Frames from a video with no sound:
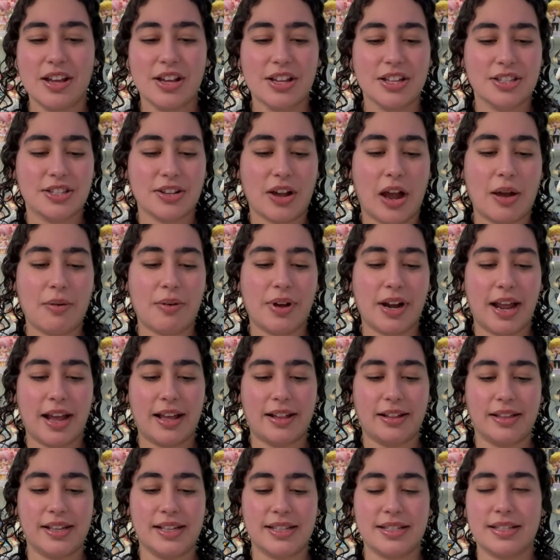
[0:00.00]
So I want to
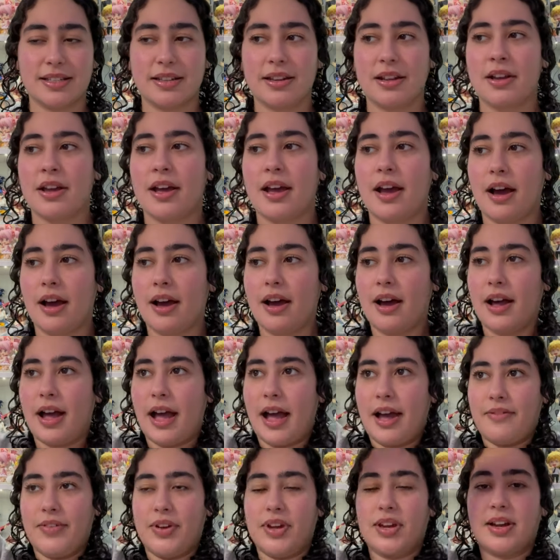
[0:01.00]
at least uh,
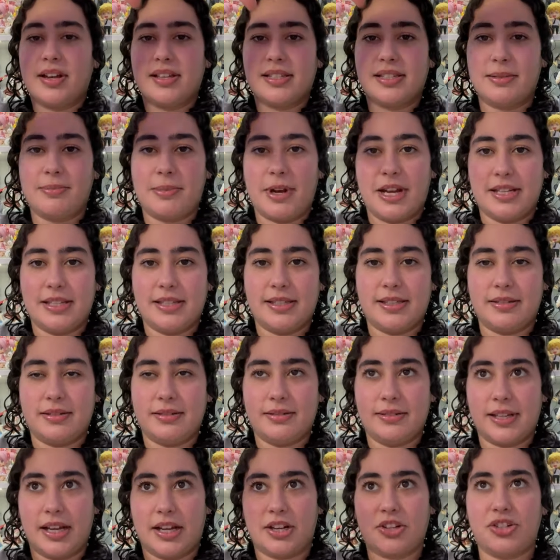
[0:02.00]
have a customized
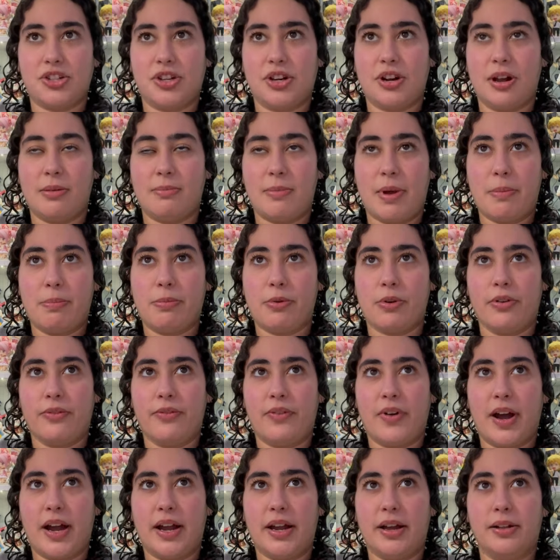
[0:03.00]
section on my
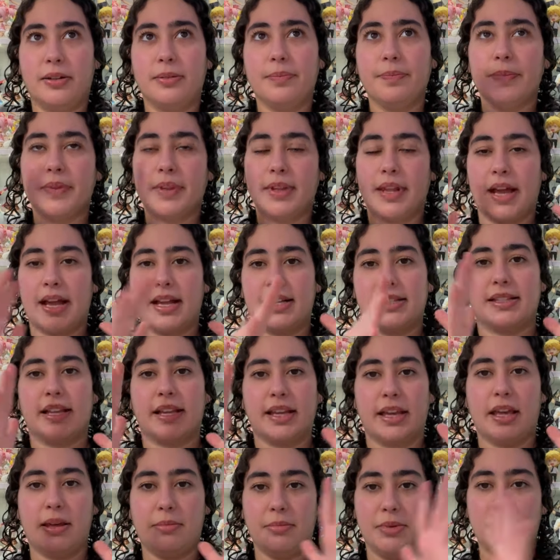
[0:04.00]
profile that has
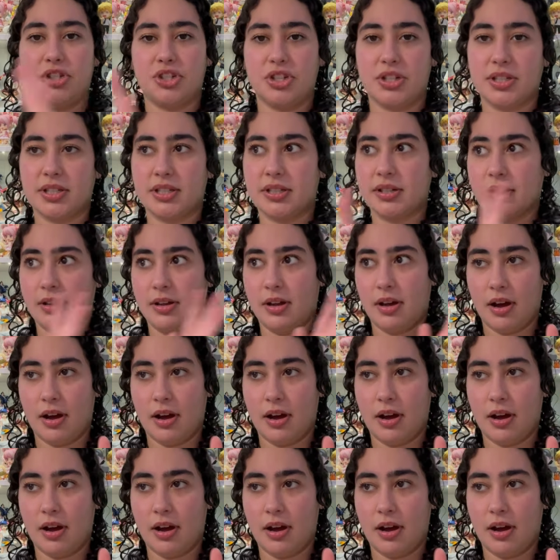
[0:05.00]
like images